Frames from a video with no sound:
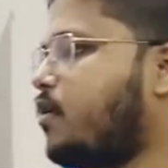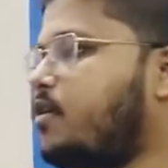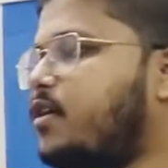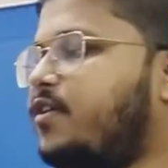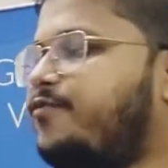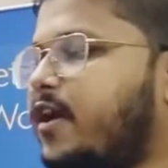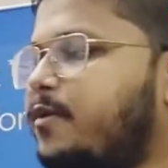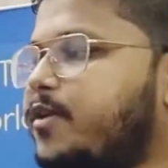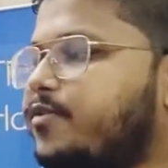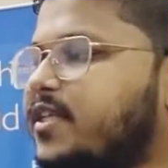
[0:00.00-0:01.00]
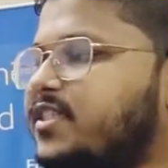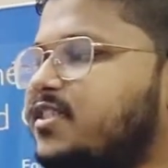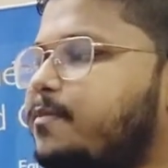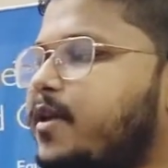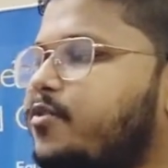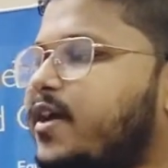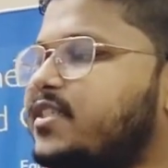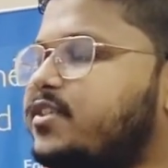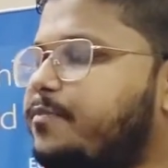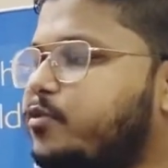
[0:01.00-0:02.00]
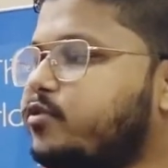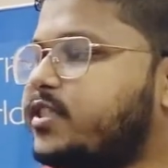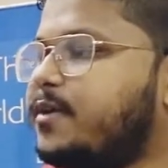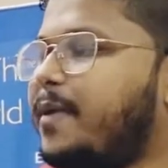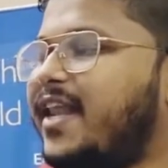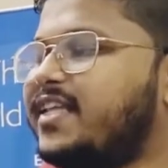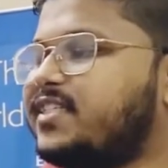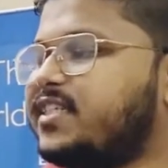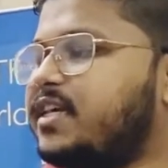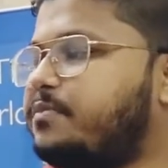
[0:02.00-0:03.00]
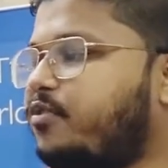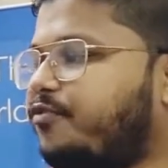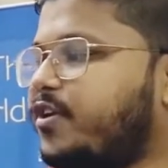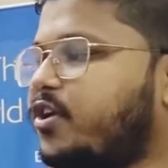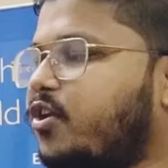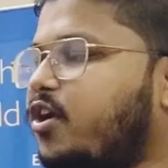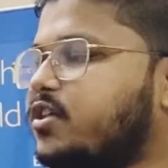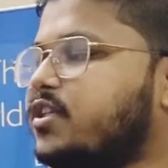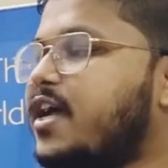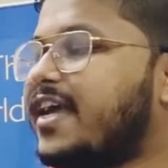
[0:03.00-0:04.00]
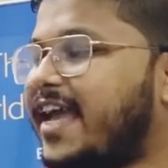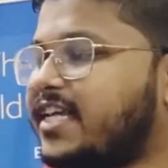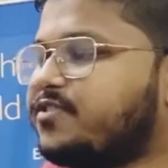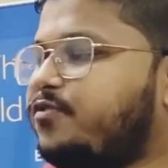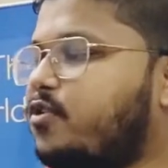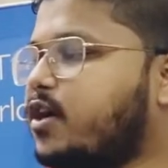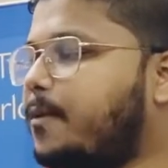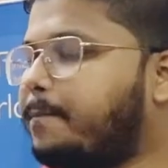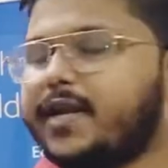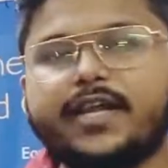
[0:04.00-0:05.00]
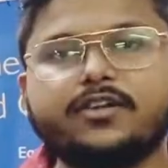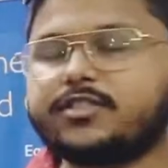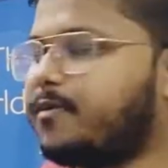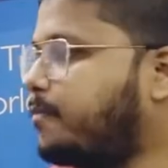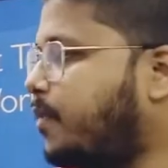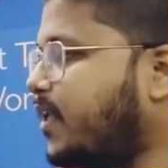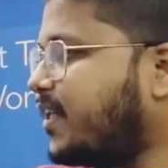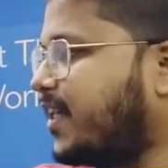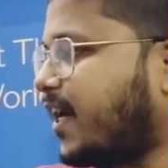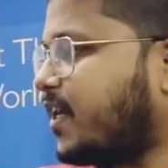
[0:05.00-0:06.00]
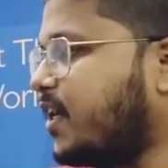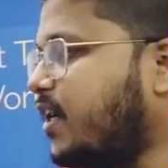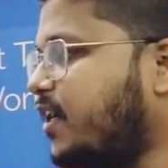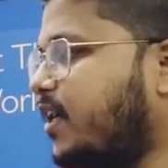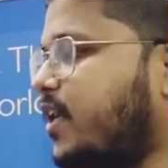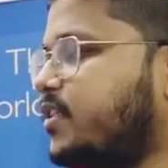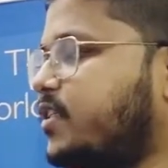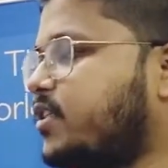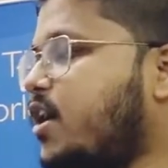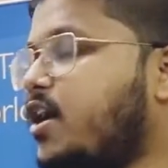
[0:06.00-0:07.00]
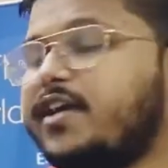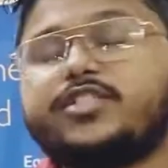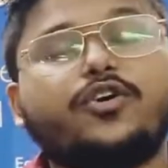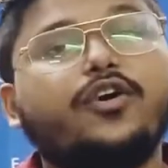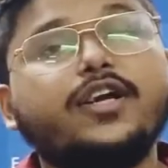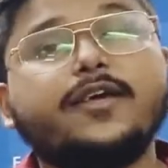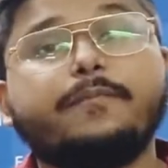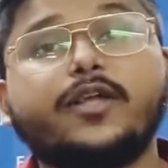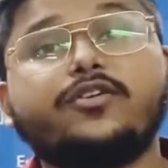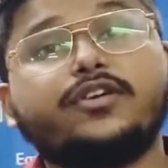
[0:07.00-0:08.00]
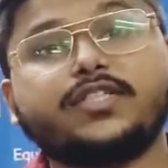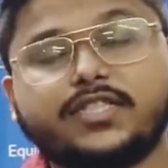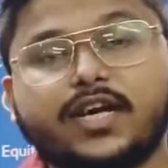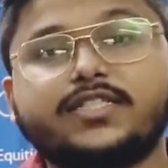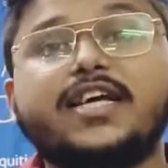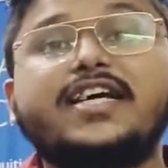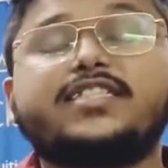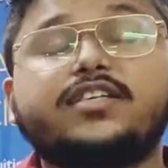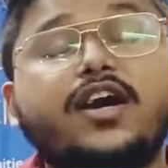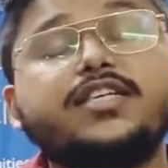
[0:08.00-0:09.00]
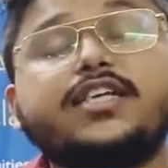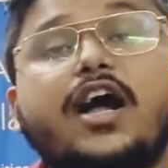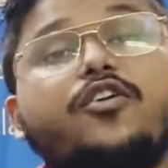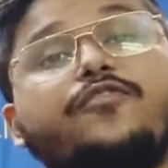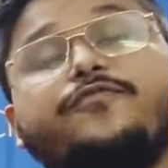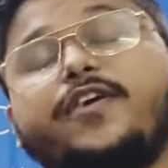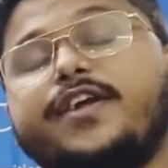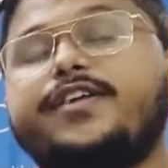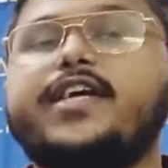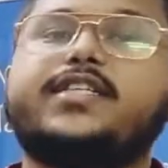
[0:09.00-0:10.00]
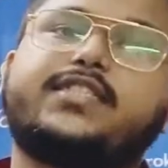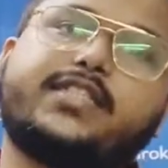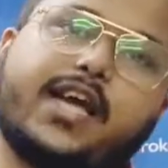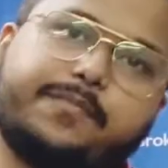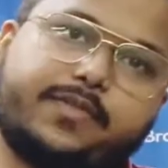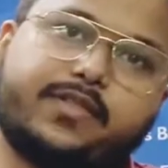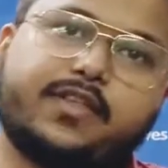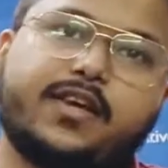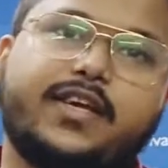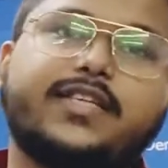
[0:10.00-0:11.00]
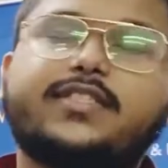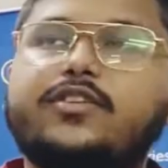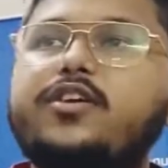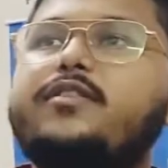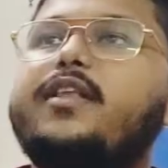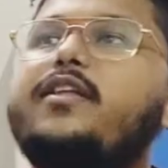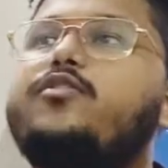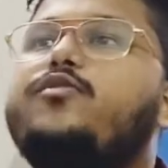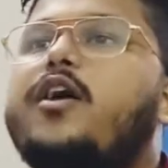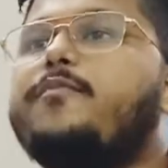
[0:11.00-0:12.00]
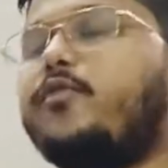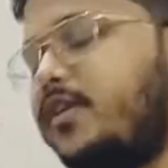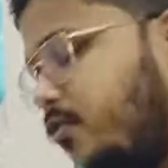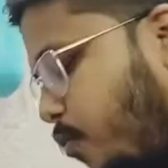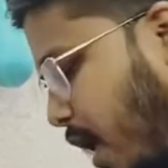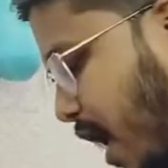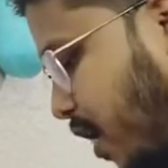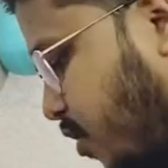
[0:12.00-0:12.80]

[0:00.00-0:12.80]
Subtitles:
In fundamental, you can have to see balance sheet, profit loss, cash flow, company announcement. But in technical analysis, it's all depend on the search. Search are of various types. It's not like you have only one